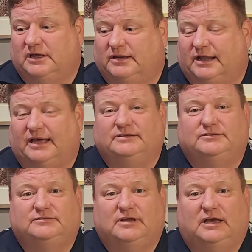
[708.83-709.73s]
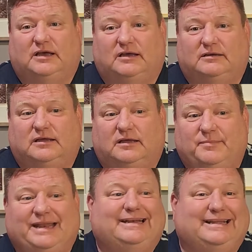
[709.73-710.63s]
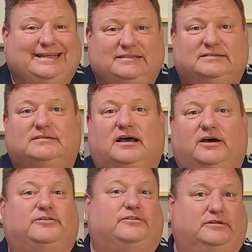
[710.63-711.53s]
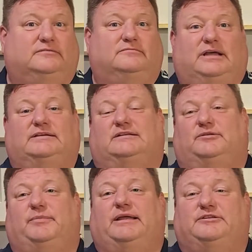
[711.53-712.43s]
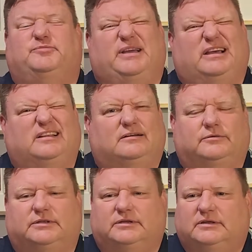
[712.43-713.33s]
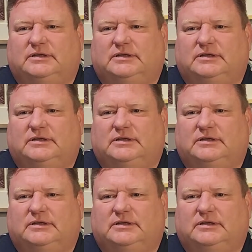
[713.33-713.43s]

Nice amenities, other than, like I said, the bed just being a little on the